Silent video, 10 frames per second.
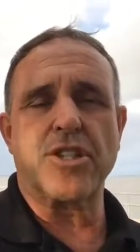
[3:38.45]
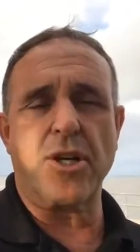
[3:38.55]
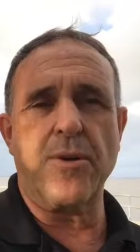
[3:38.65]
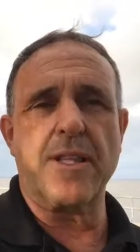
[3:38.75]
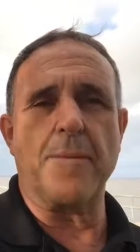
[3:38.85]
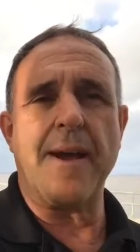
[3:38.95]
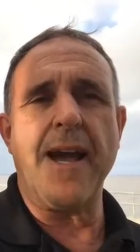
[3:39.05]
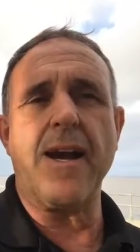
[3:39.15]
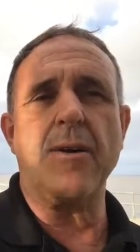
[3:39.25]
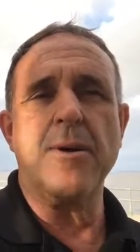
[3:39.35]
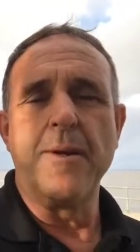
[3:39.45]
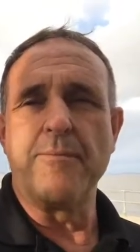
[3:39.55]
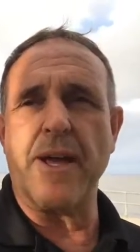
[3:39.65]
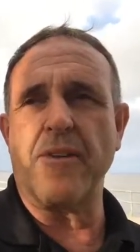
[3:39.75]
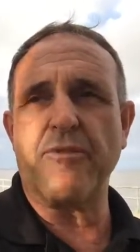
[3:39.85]
showing them how
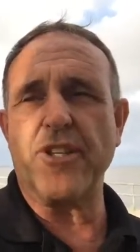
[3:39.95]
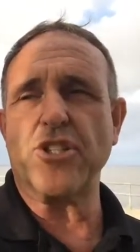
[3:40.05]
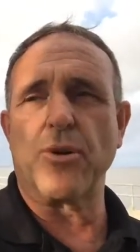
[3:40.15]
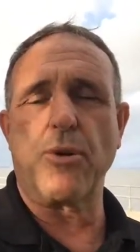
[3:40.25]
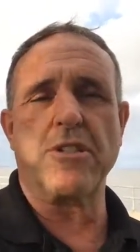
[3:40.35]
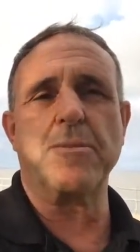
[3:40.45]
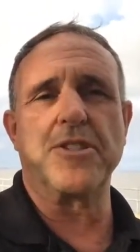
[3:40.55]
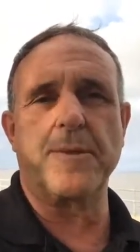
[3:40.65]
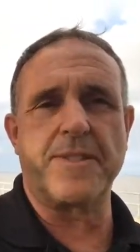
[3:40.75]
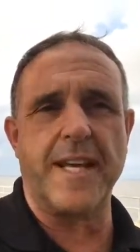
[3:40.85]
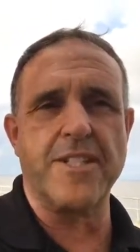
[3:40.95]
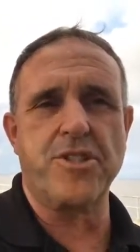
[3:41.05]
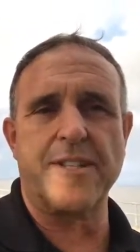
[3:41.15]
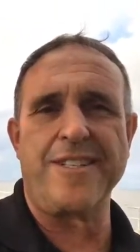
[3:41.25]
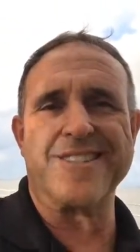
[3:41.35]
beneficial horsemanship
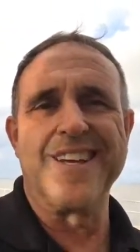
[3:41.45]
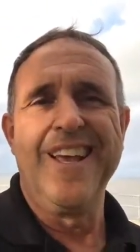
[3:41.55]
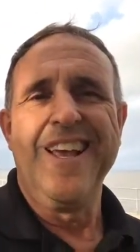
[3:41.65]
dentistry is.